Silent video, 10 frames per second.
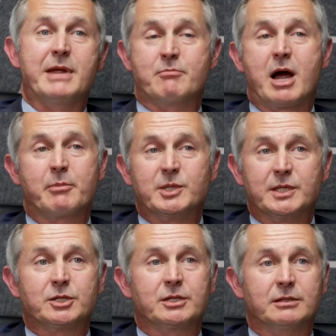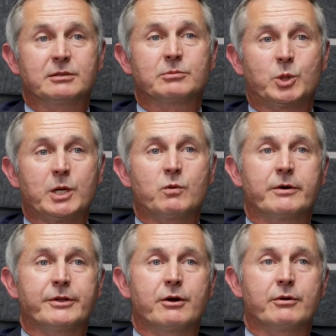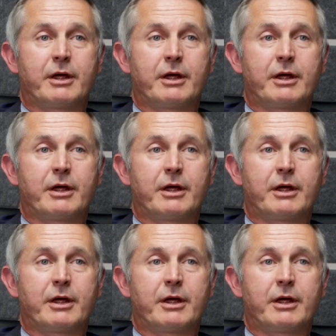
made my position pretty well known.